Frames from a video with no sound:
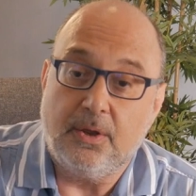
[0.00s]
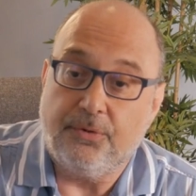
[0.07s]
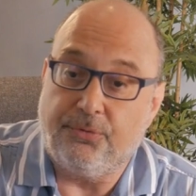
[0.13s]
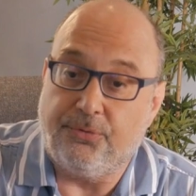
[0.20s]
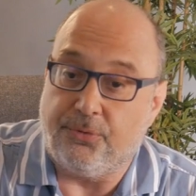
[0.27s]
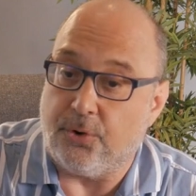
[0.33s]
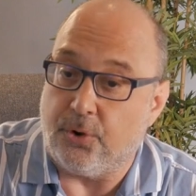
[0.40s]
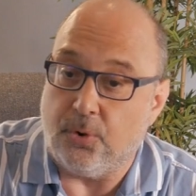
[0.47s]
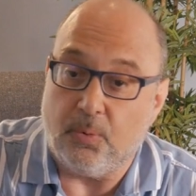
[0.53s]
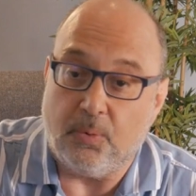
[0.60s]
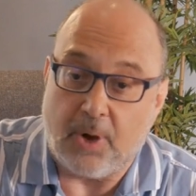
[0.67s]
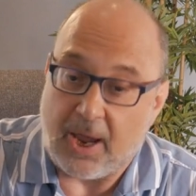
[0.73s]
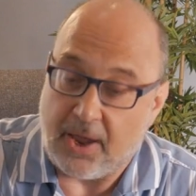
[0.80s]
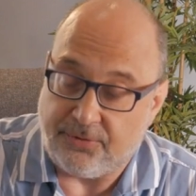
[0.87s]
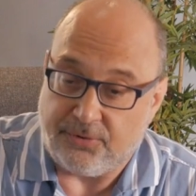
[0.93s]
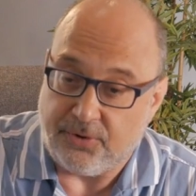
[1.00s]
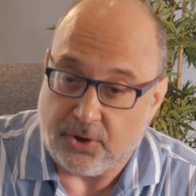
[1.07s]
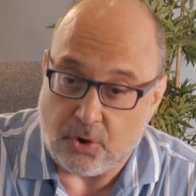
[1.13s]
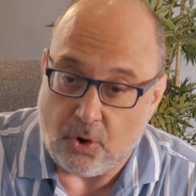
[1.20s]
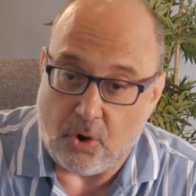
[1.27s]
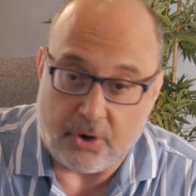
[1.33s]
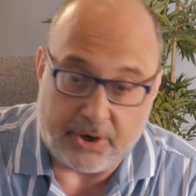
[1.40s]
through ethnic
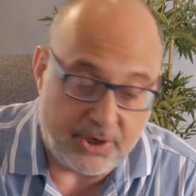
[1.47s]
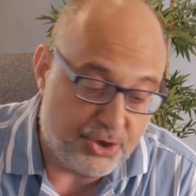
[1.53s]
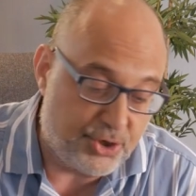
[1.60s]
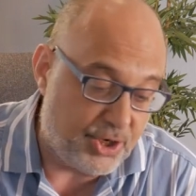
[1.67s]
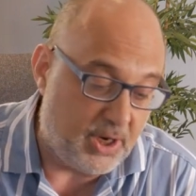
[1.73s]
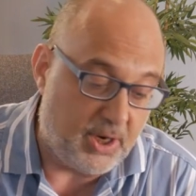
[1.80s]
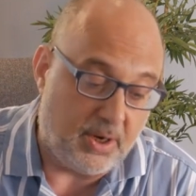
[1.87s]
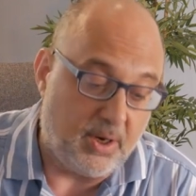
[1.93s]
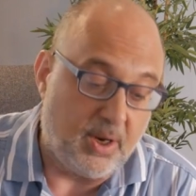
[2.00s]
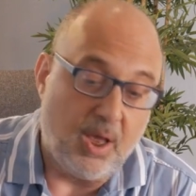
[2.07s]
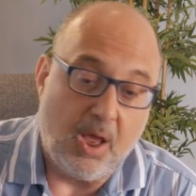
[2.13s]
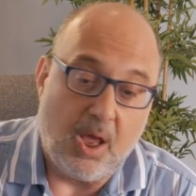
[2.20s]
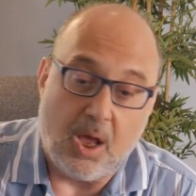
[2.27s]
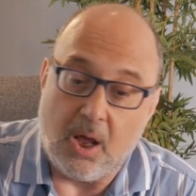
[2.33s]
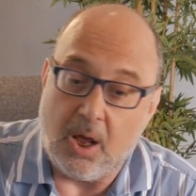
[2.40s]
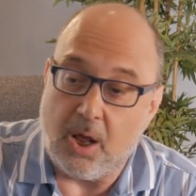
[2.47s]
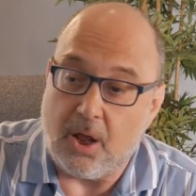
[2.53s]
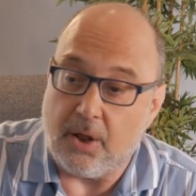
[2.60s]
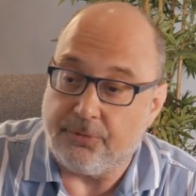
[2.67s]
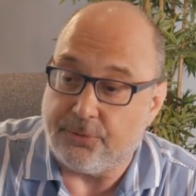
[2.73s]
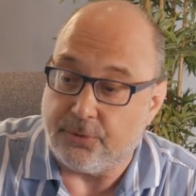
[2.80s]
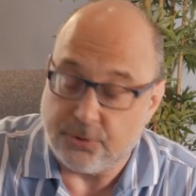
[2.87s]
origin,
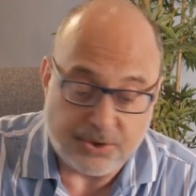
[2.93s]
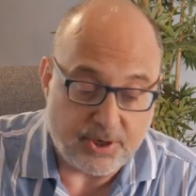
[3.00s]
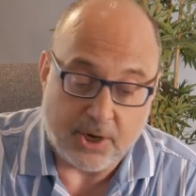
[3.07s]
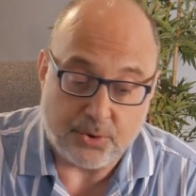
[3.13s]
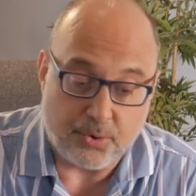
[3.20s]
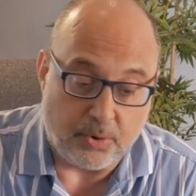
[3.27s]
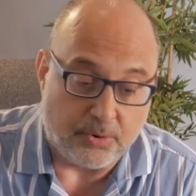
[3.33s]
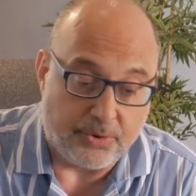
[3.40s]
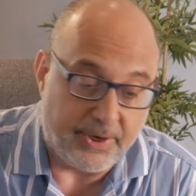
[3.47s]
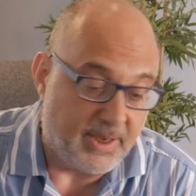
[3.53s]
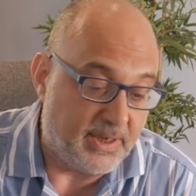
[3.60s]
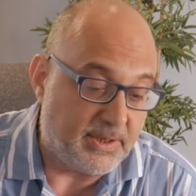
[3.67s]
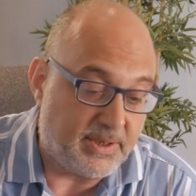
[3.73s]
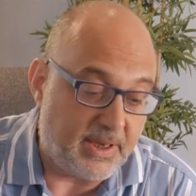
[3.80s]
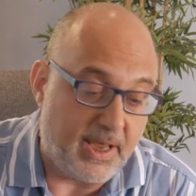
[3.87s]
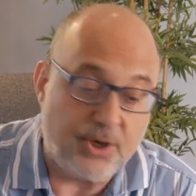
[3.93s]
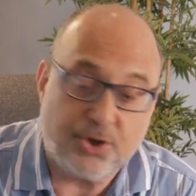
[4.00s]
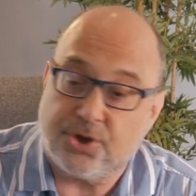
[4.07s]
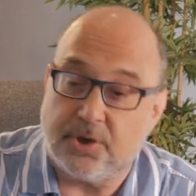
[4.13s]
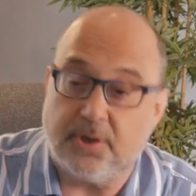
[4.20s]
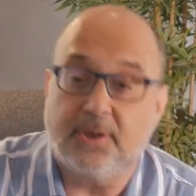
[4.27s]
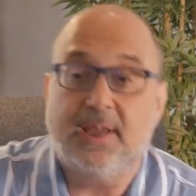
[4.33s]
through sexual
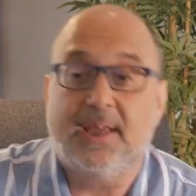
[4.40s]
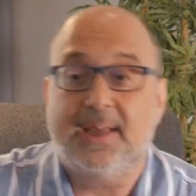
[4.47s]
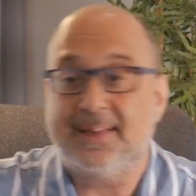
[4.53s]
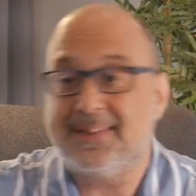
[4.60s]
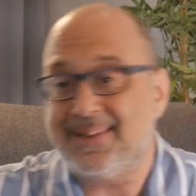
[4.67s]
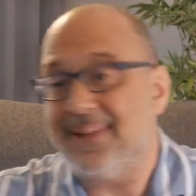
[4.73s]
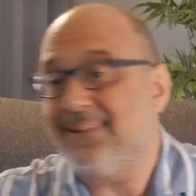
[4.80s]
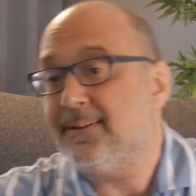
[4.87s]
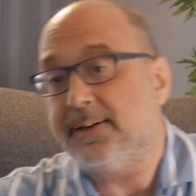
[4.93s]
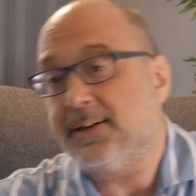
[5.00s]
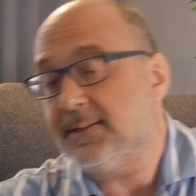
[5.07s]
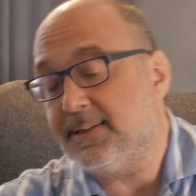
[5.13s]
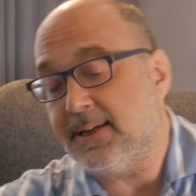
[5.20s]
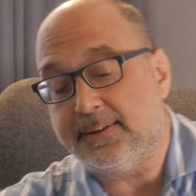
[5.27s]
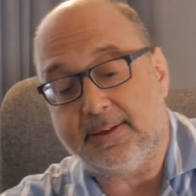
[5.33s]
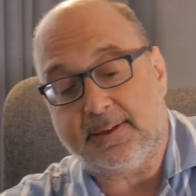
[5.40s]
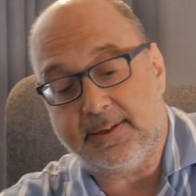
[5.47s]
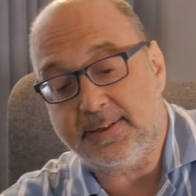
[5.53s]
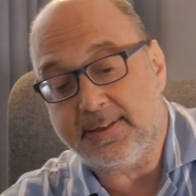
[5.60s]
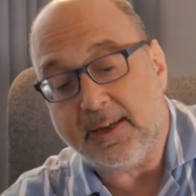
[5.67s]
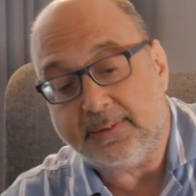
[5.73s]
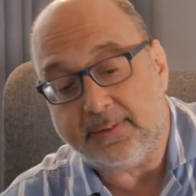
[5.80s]
orientation, etc., etc.,
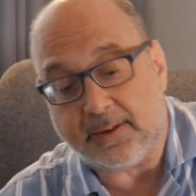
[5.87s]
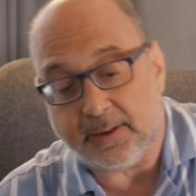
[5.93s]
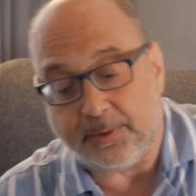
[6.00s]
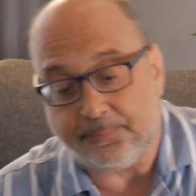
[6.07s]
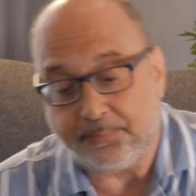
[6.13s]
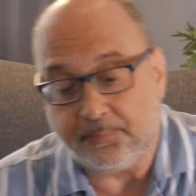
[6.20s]
etc.